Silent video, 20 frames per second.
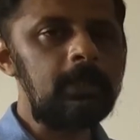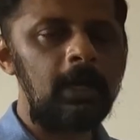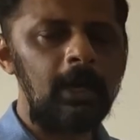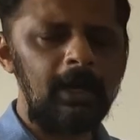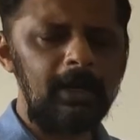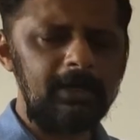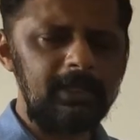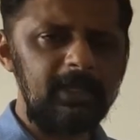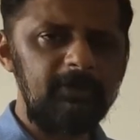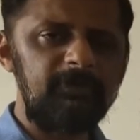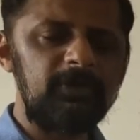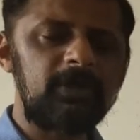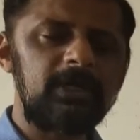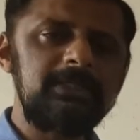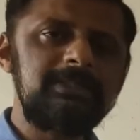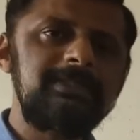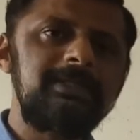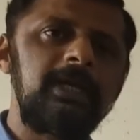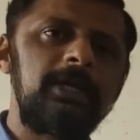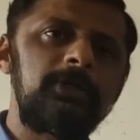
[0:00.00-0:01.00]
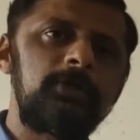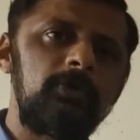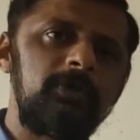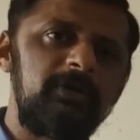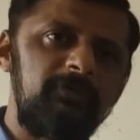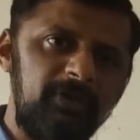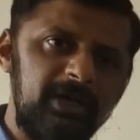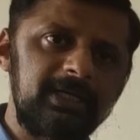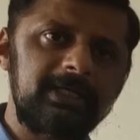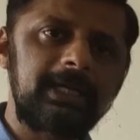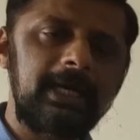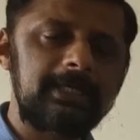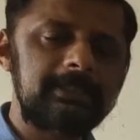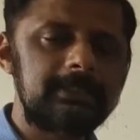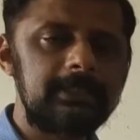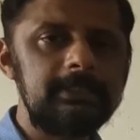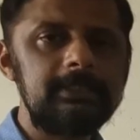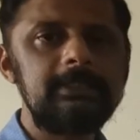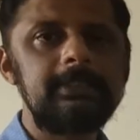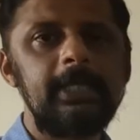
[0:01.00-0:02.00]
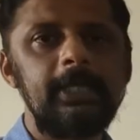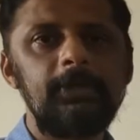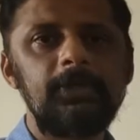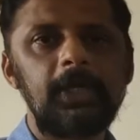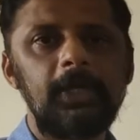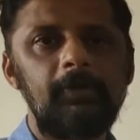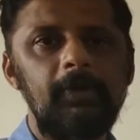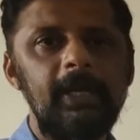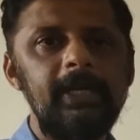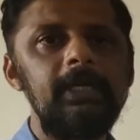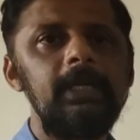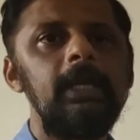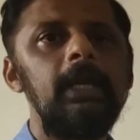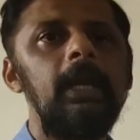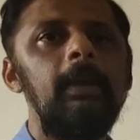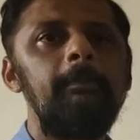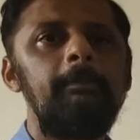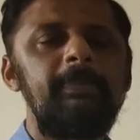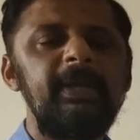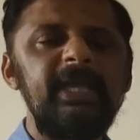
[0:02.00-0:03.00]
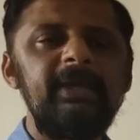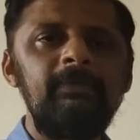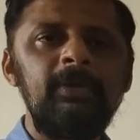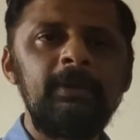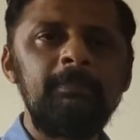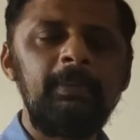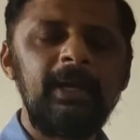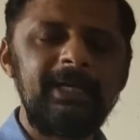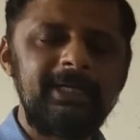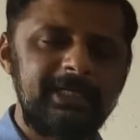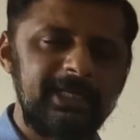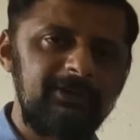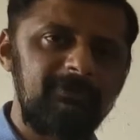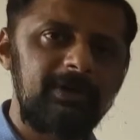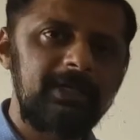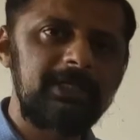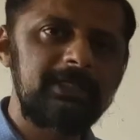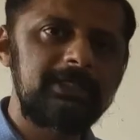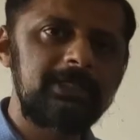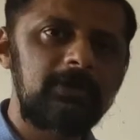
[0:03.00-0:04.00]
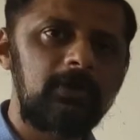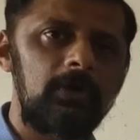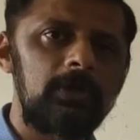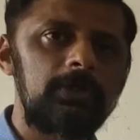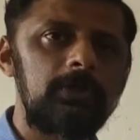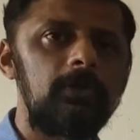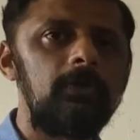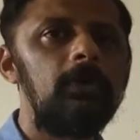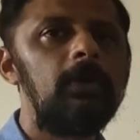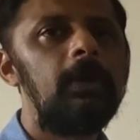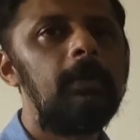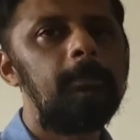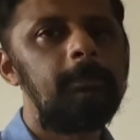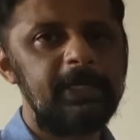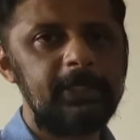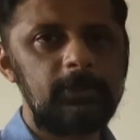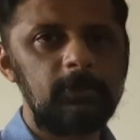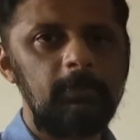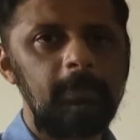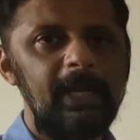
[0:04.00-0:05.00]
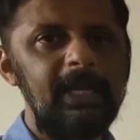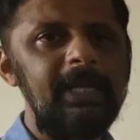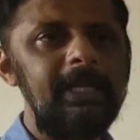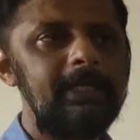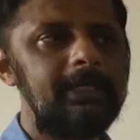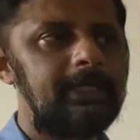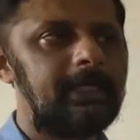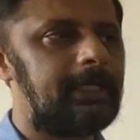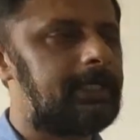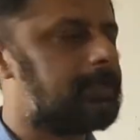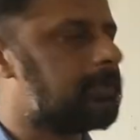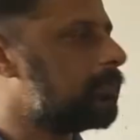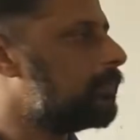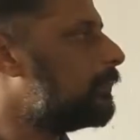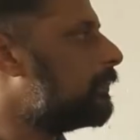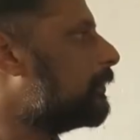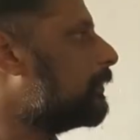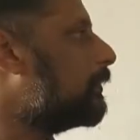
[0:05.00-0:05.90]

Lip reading: Or if you consider two different gases, then you can write P1 by T1 is equal to P2 by T.